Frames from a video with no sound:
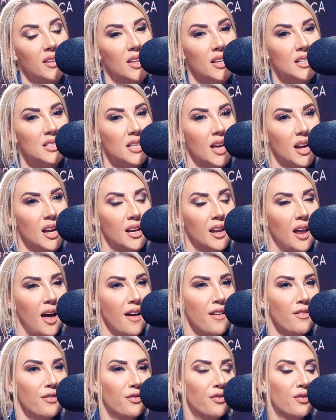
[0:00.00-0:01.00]
They say
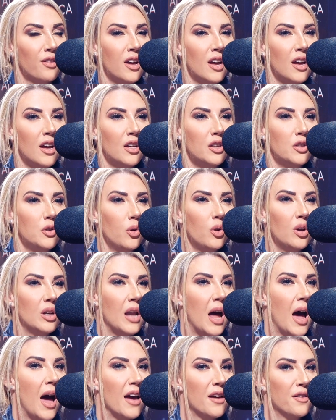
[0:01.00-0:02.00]
your
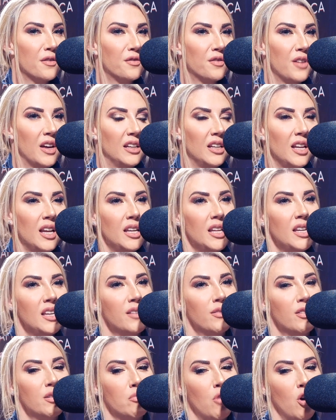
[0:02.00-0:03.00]
life at any
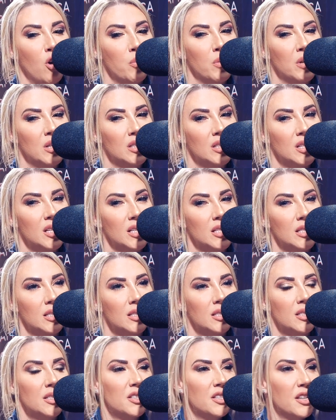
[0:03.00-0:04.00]
given moment is
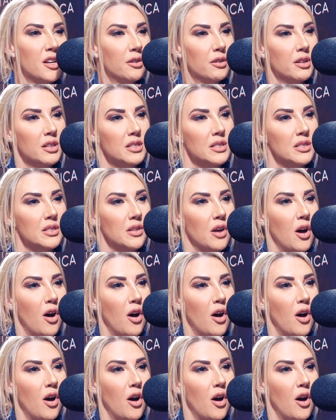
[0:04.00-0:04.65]
a series